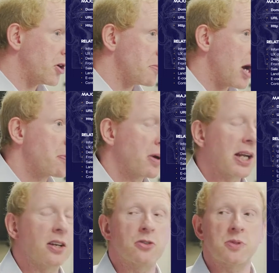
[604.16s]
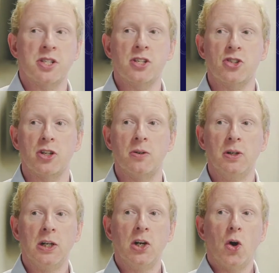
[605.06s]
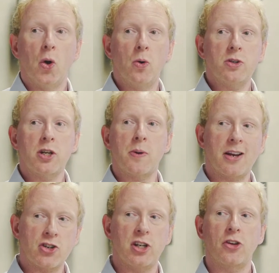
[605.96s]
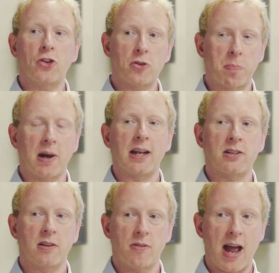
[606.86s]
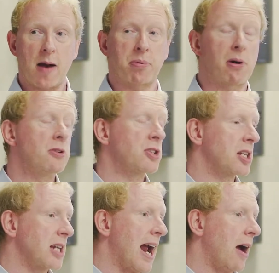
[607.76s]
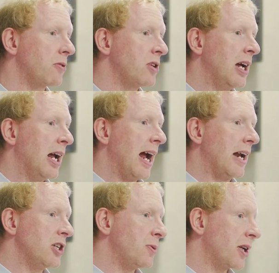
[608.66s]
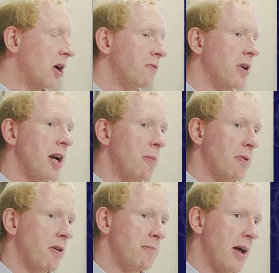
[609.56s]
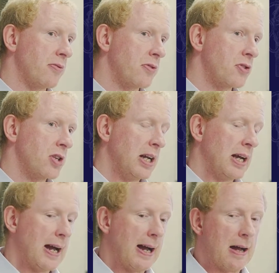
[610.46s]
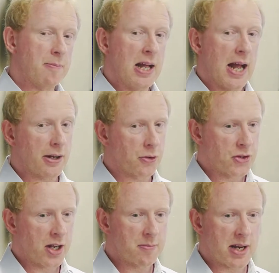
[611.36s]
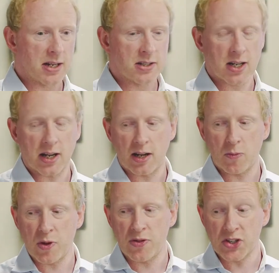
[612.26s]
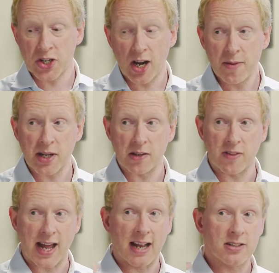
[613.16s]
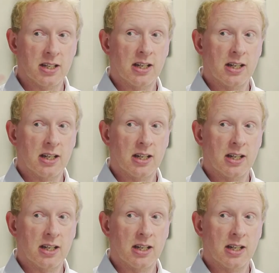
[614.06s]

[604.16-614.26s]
you might bring in to assist you? Or do you actually split that process out and doing over a number of months? And you'll see in a minute with the timing of that,